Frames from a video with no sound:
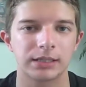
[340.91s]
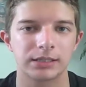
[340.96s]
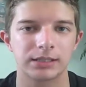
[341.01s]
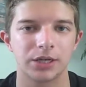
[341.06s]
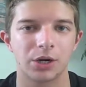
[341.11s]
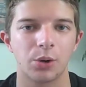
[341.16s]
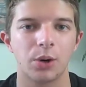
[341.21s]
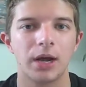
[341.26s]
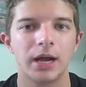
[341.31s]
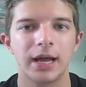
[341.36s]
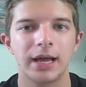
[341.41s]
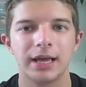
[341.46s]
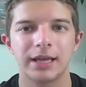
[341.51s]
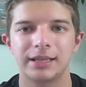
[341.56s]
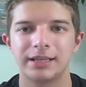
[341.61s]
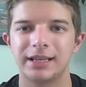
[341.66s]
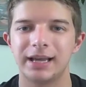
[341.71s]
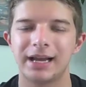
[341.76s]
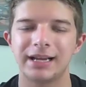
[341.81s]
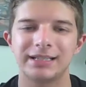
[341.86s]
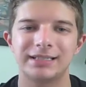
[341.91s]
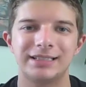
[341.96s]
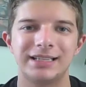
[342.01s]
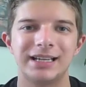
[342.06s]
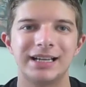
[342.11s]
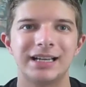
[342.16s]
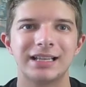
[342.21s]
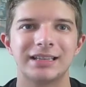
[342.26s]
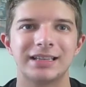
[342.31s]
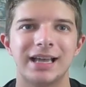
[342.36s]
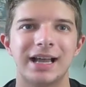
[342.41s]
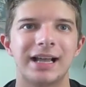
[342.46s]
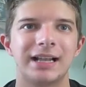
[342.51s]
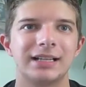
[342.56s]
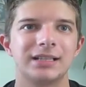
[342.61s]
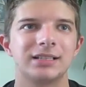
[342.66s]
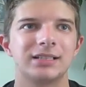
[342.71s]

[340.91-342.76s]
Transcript: So the idea that